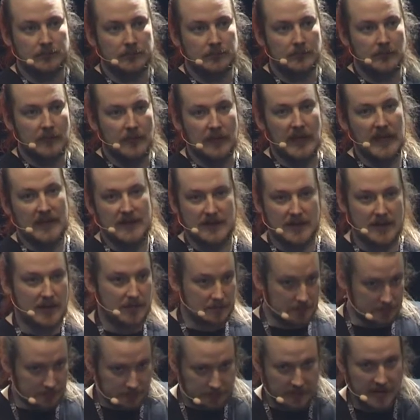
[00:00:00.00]
That's
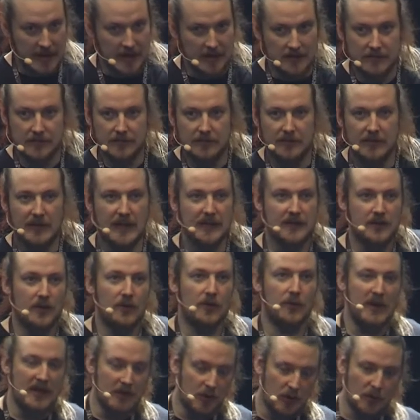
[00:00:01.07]

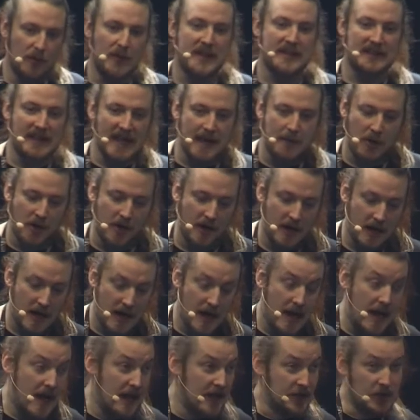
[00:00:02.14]
always labor.
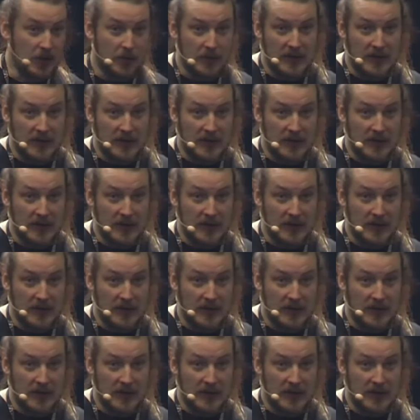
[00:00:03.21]
So it